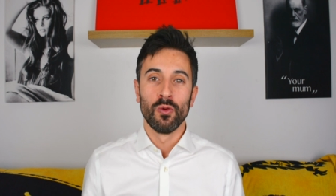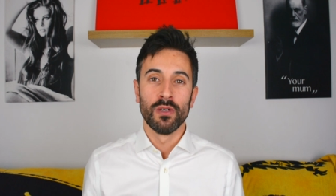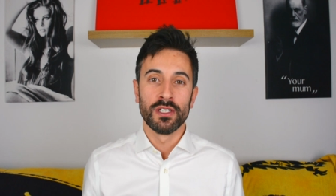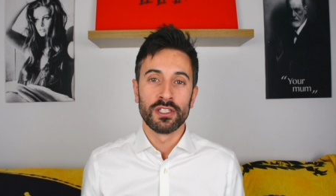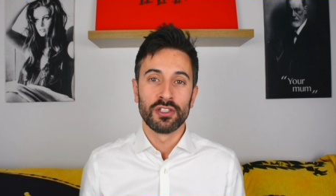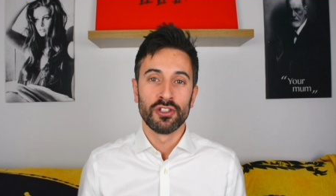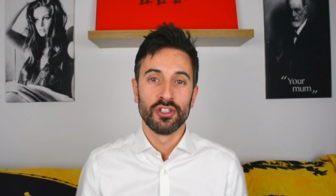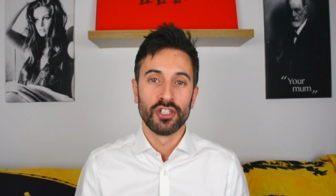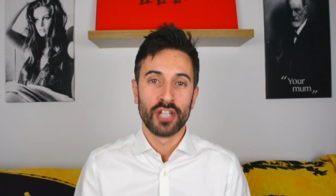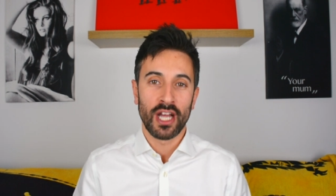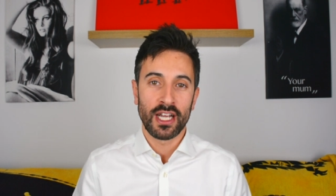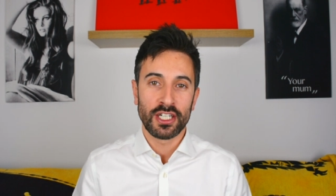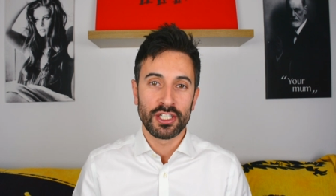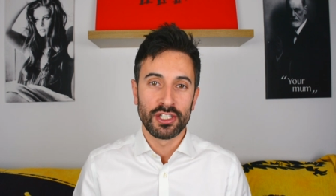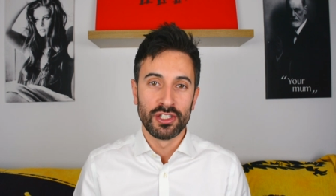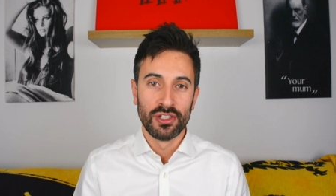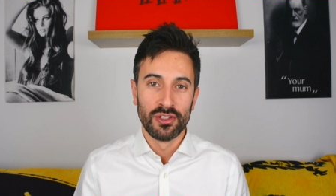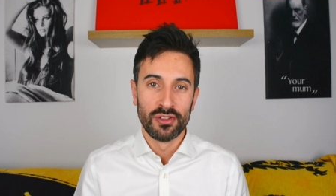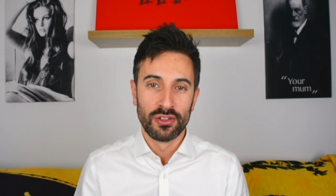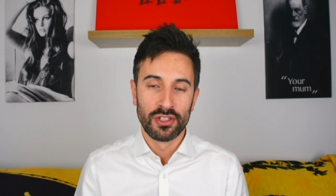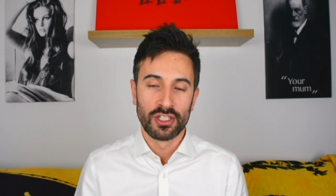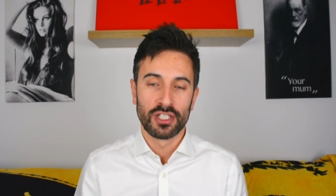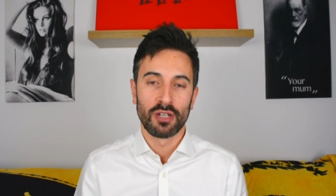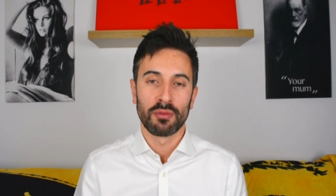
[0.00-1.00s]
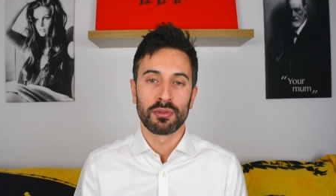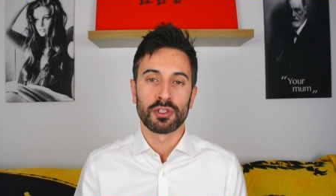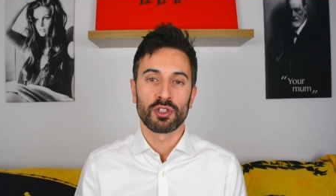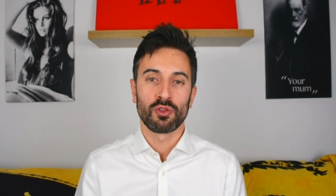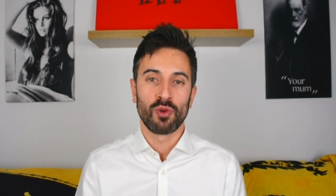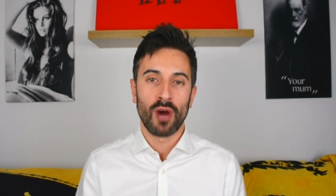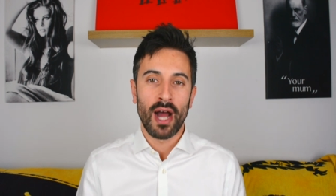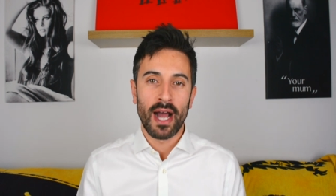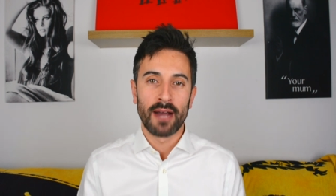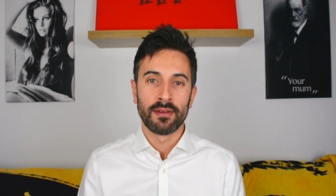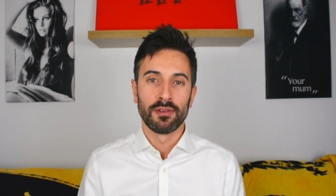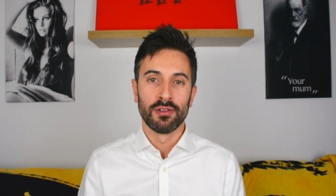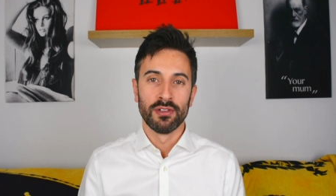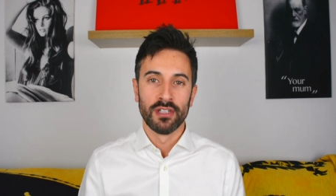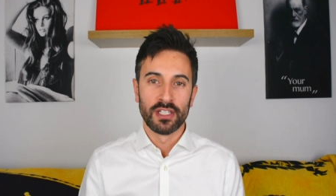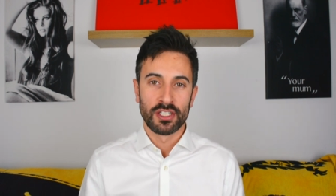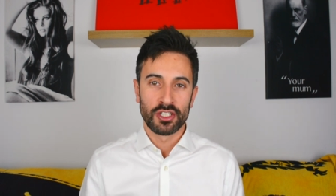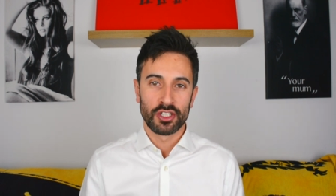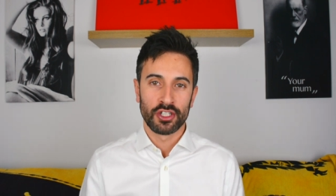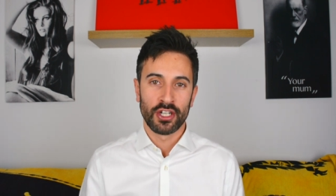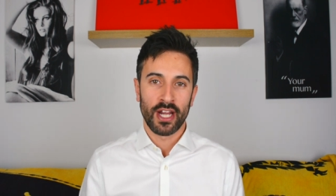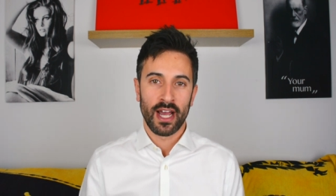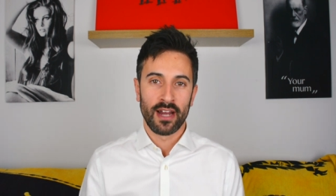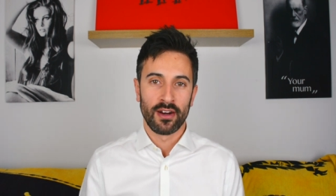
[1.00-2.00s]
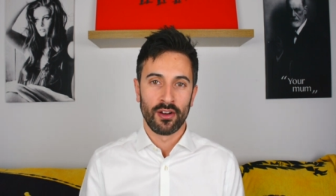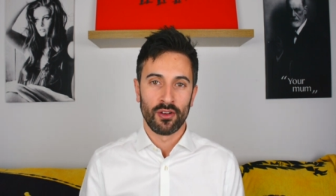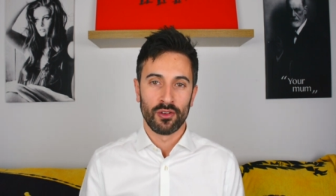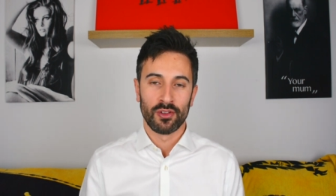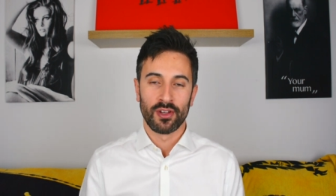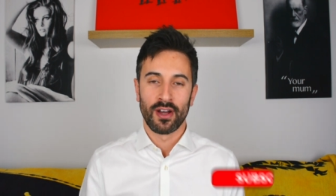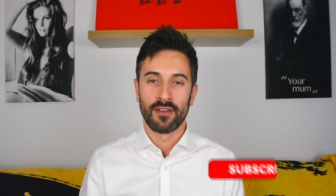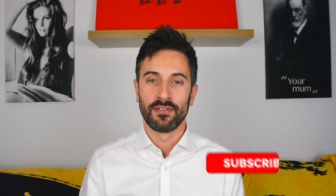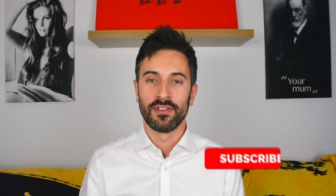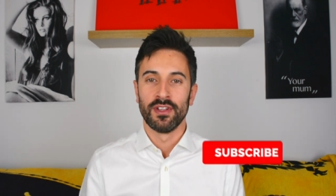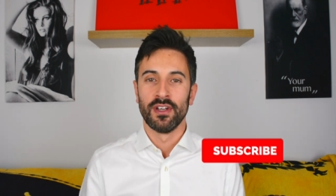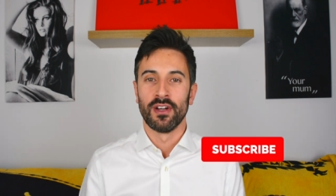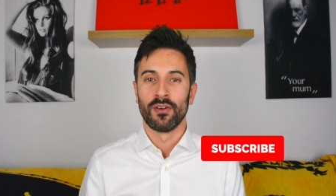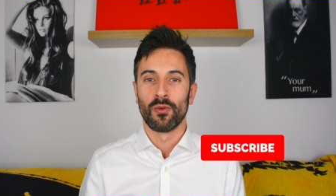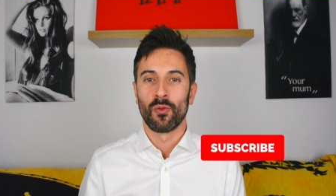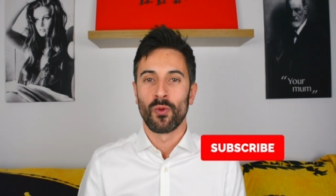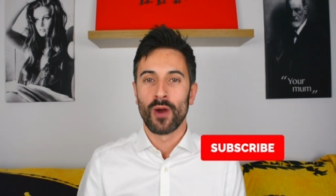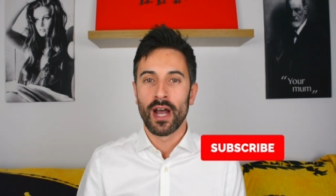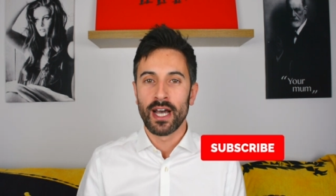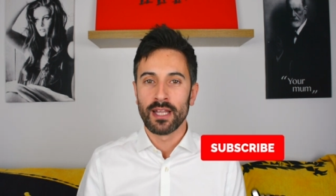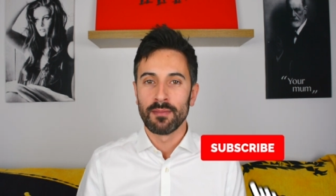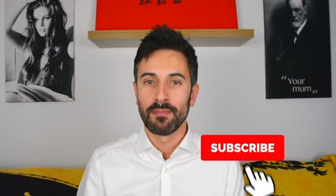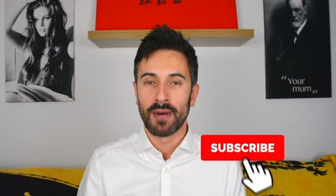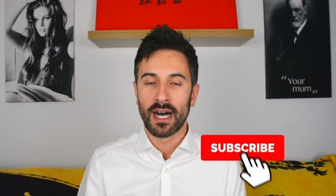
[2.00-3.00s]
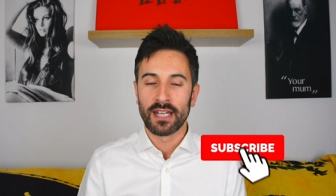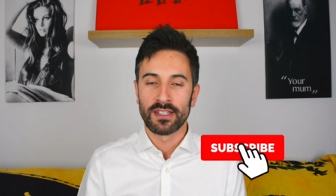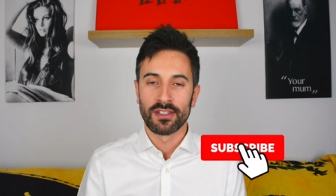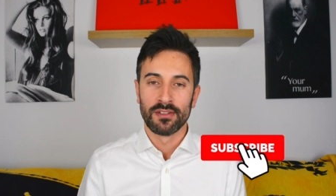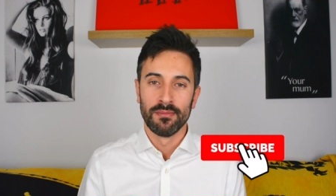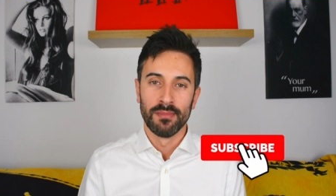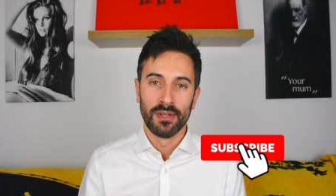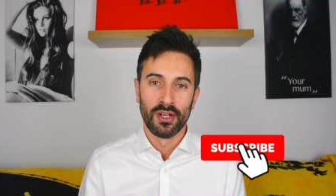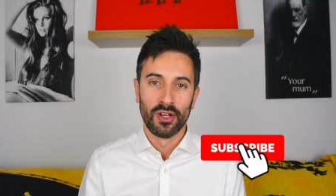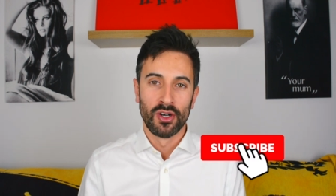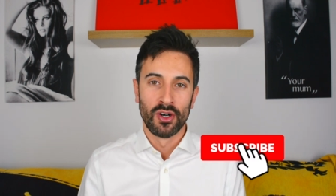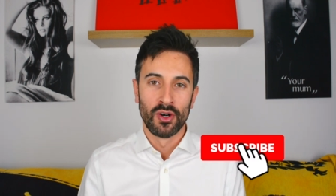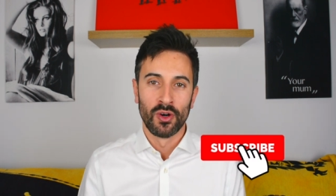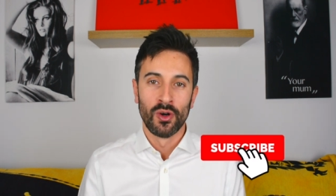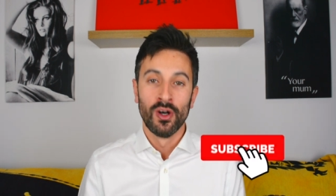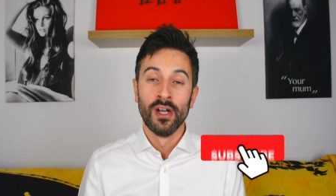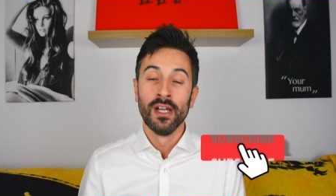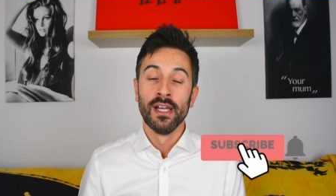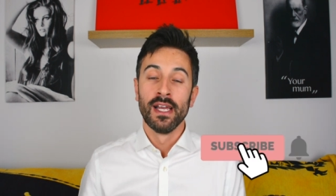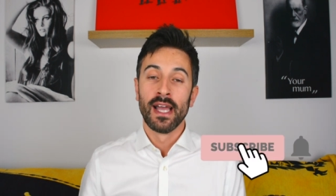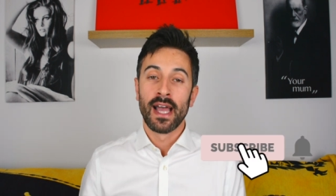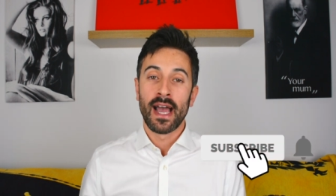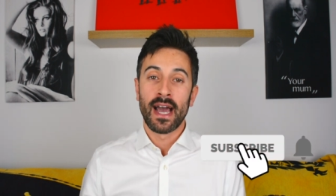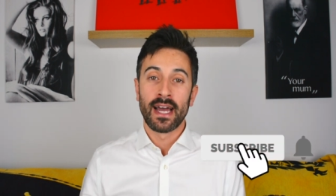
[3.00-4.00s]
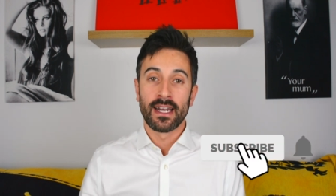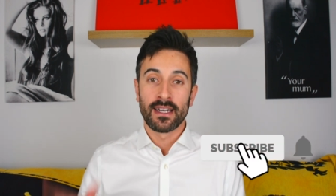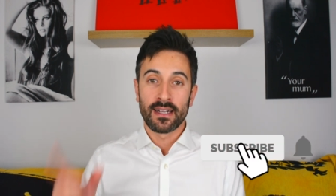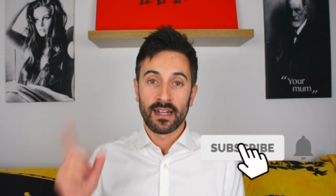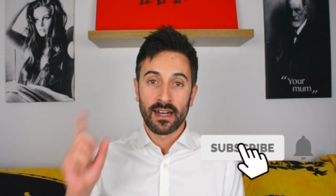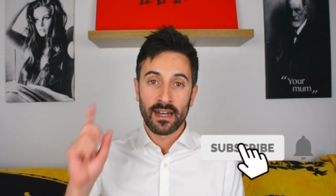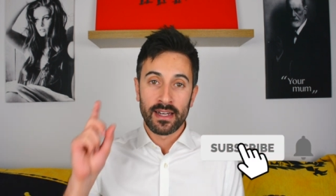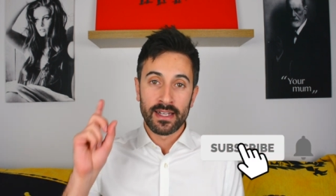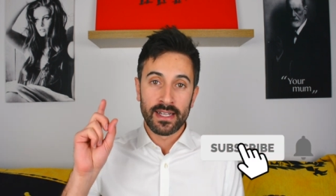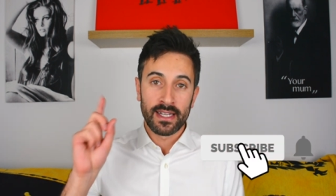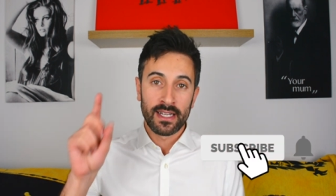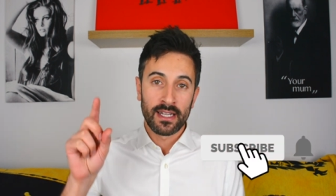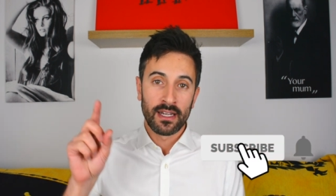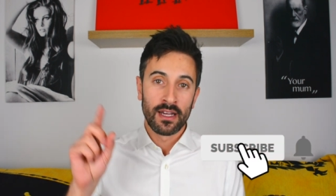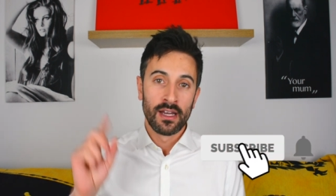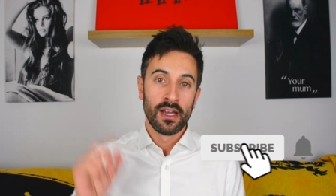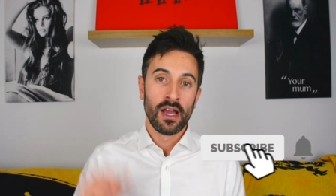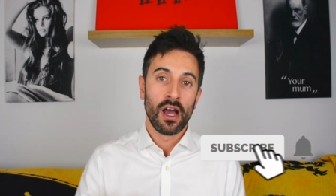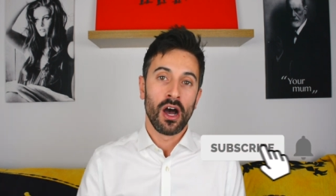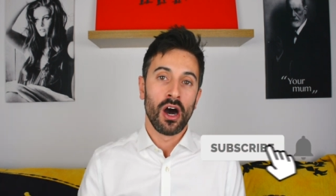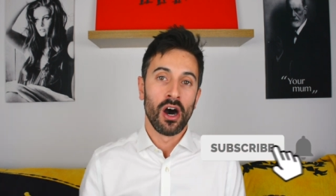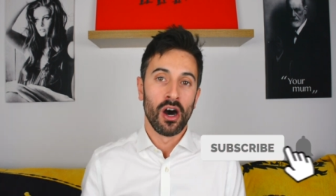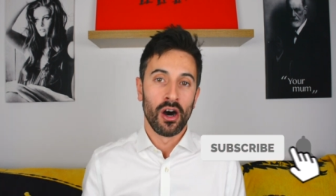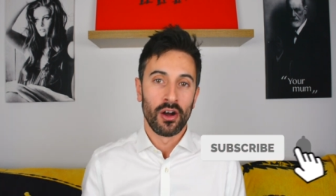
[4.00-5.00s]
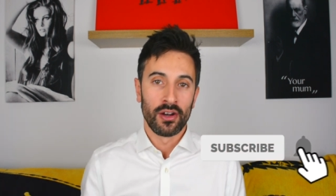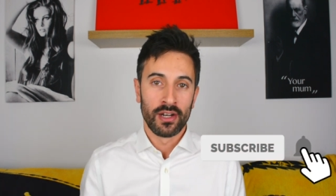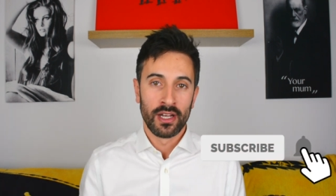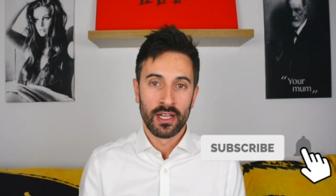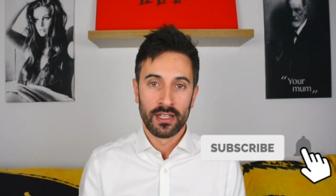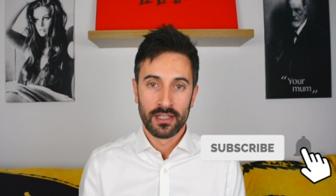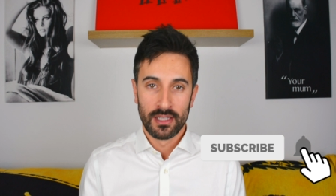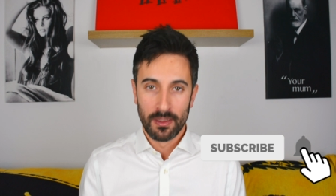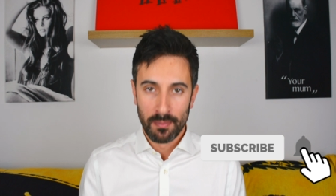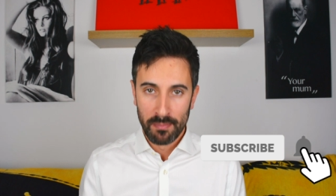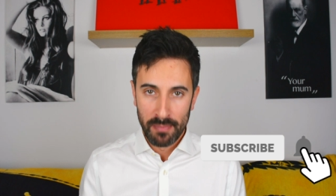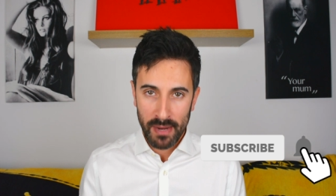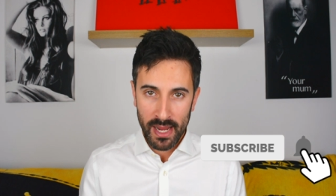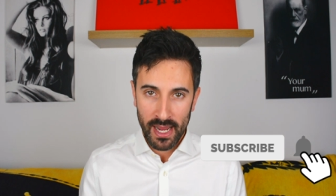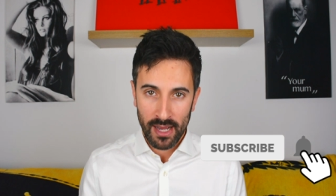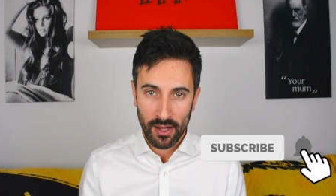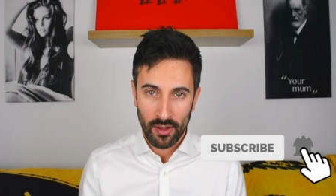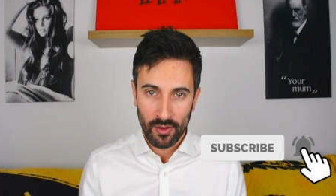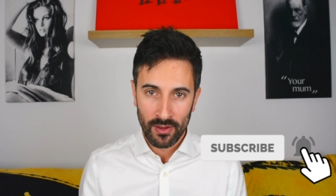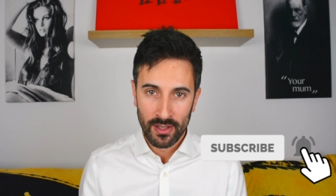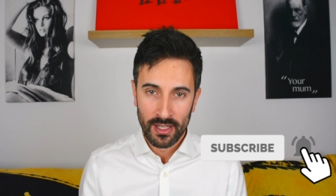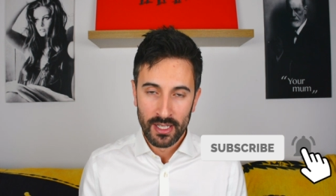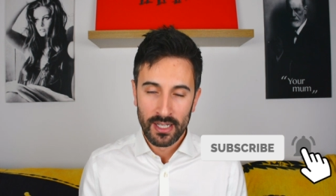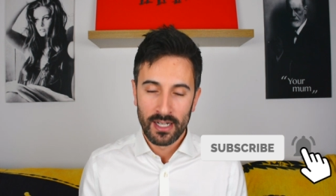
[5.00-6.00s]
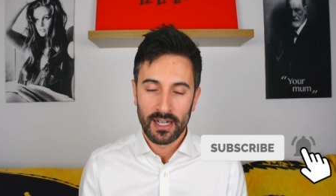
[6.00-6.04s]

always suggest you to subscribe to this channel. You have the red button below and click on the bell.